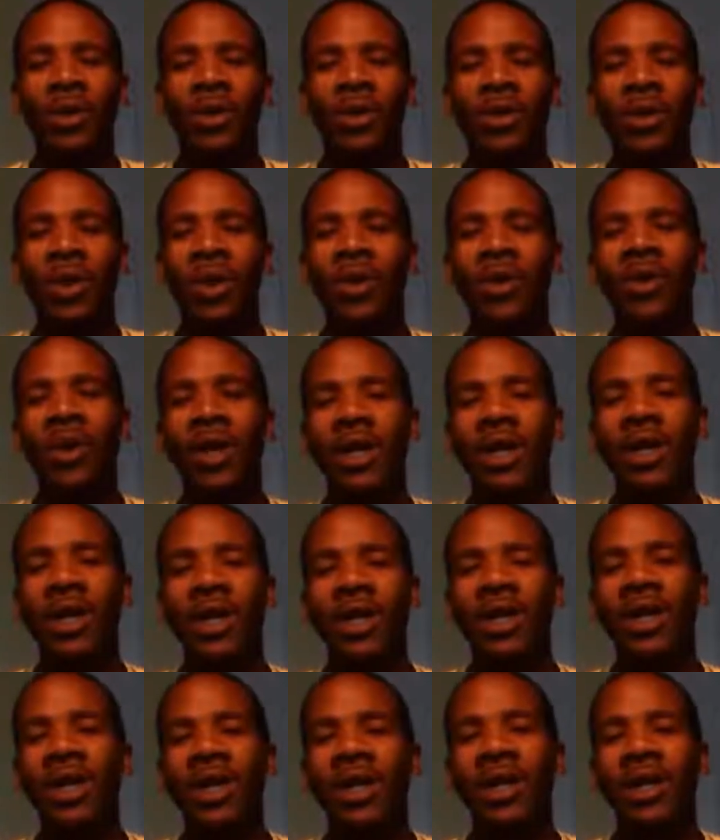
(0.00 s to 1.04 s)

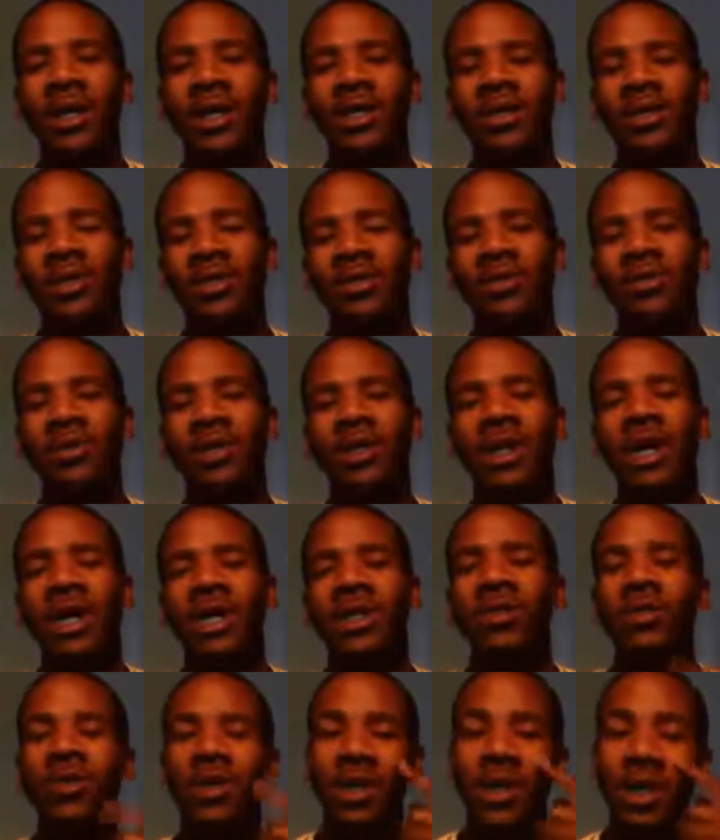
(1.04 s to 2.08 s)
going to
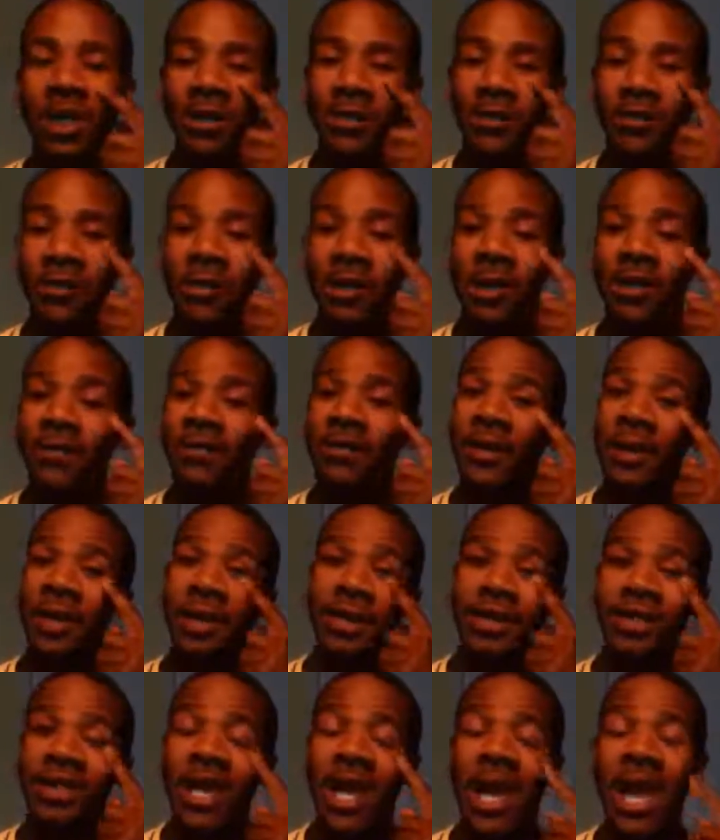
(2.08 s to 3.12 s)
lunch with a good friend of
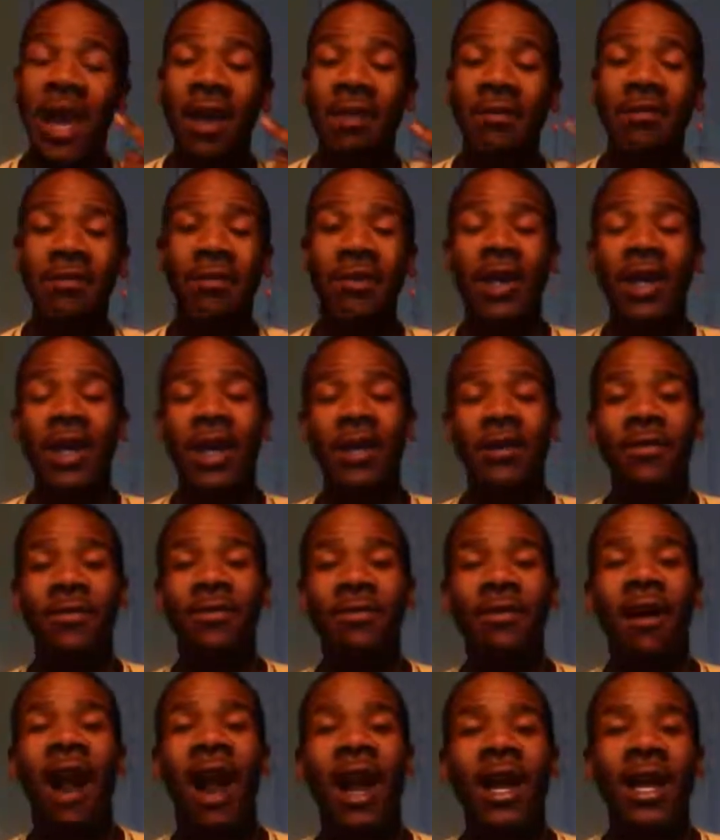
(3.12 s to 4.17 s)
his every
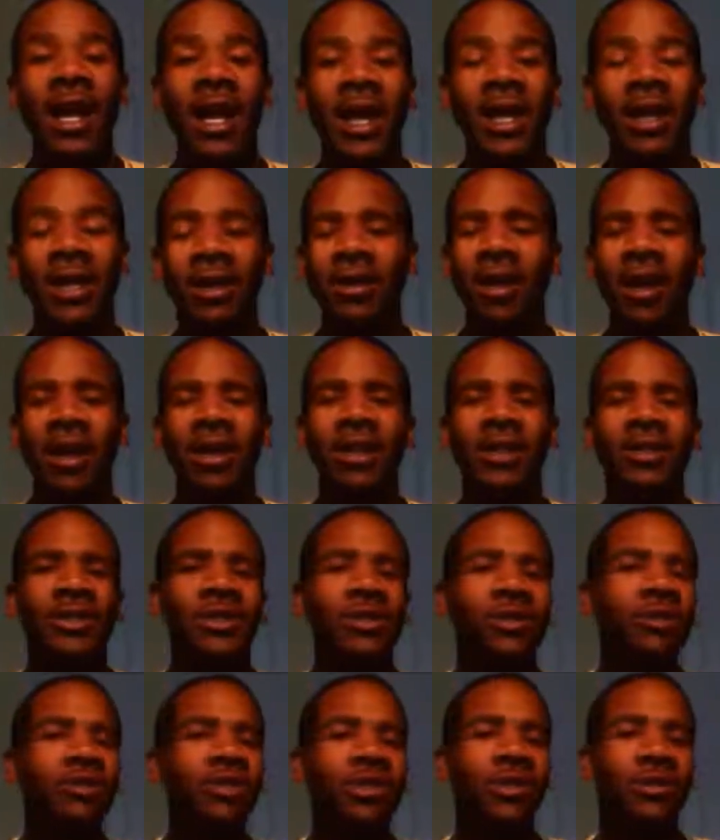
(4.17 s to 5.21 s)
Friday. They call it
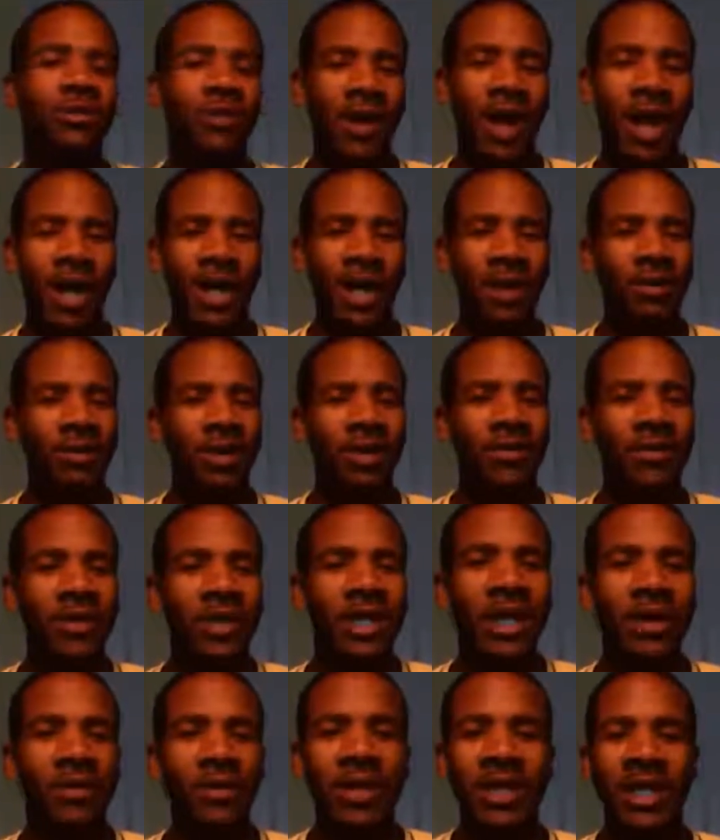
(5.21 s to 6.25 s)
Sushi Friday, I
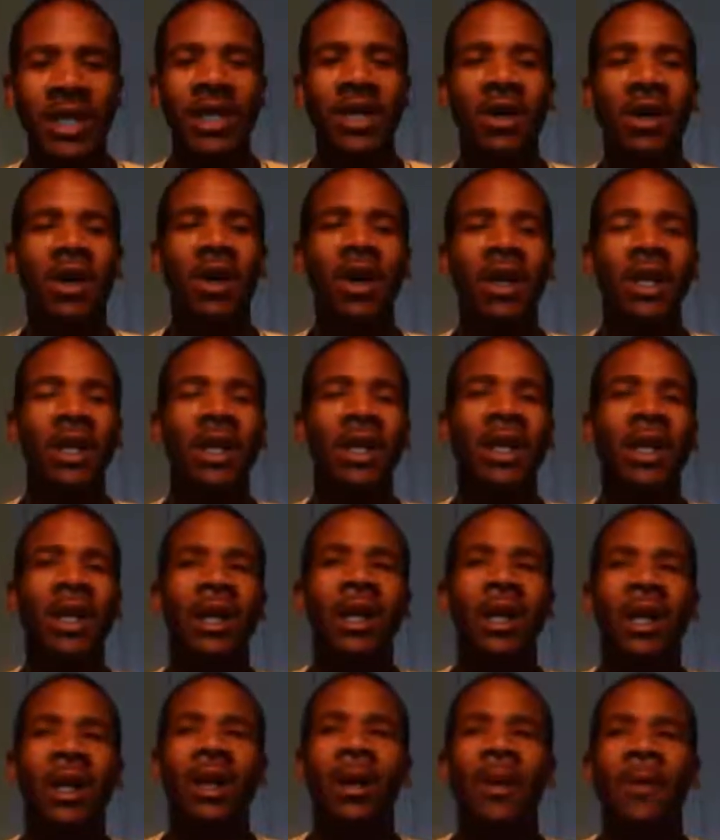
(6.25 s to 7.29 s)
believe, what they call it.
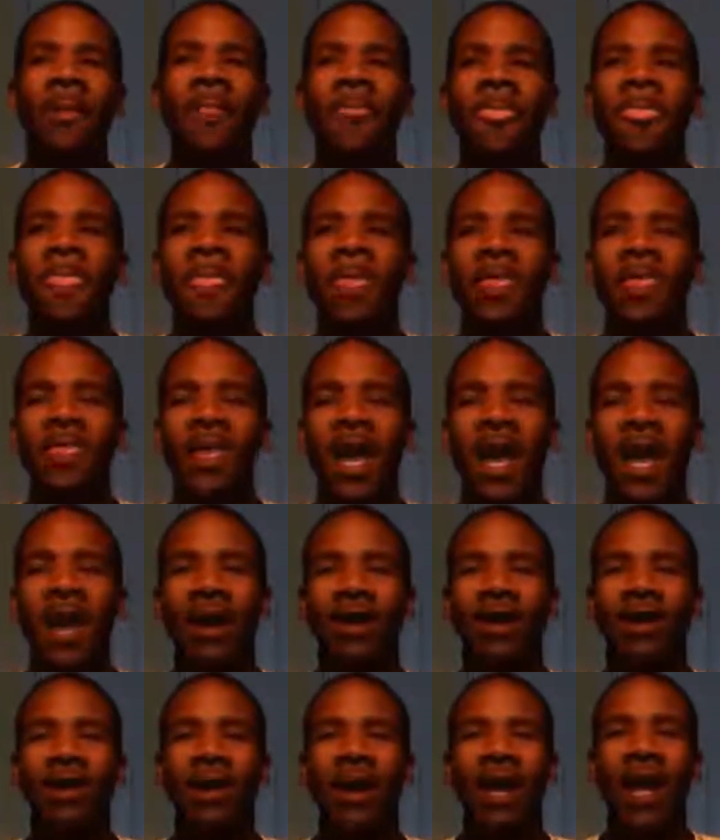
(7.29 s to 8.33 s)

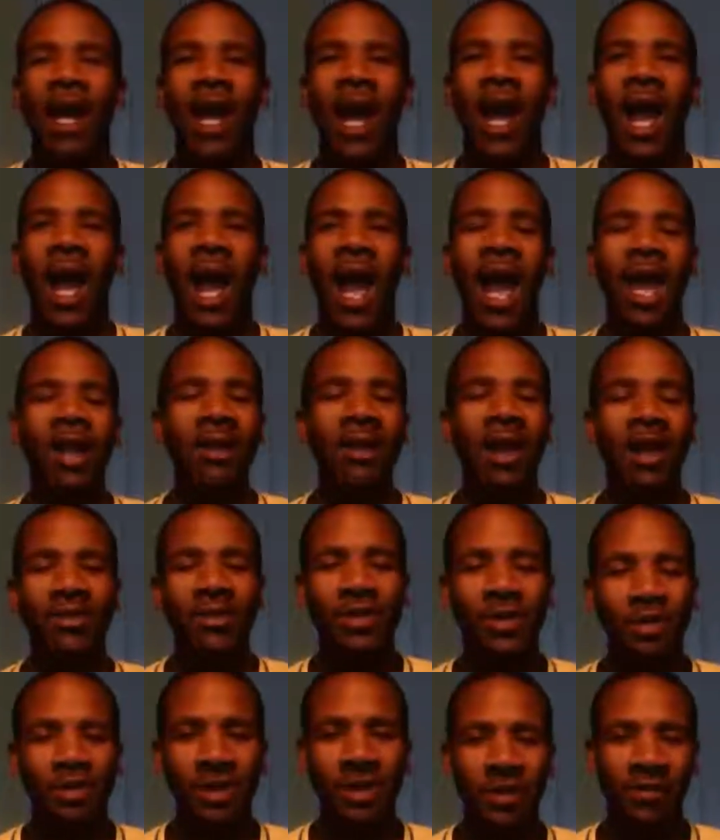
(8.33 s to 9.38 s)
Now, I don't have a
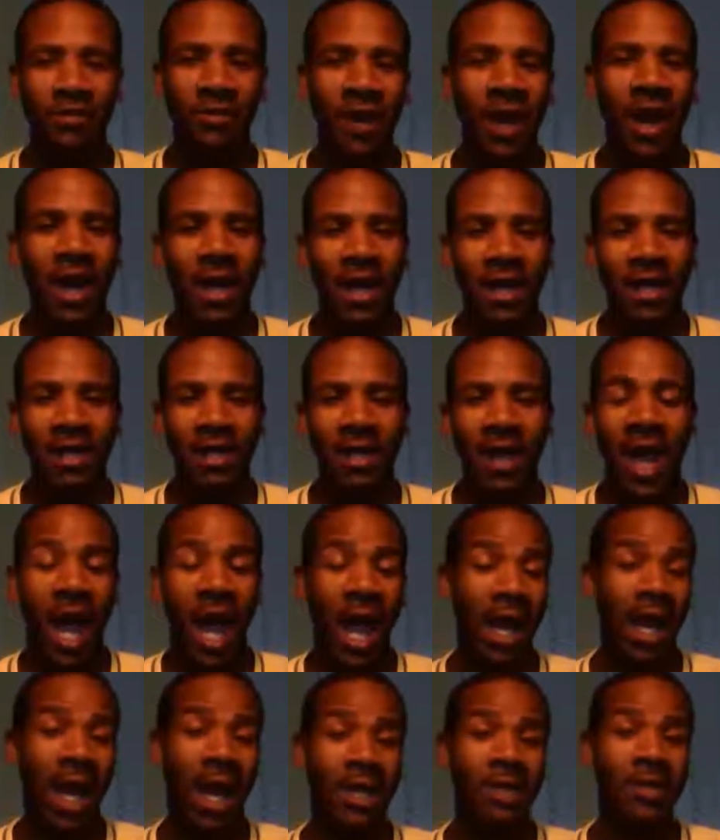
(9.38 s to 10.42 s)
sushi Friday.
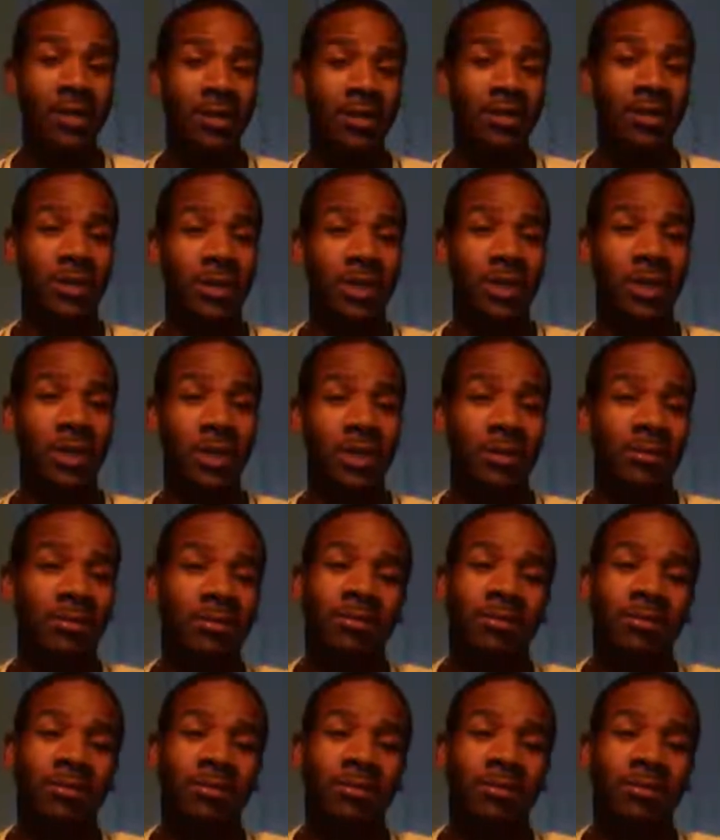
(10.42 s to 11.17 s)
I like sushi.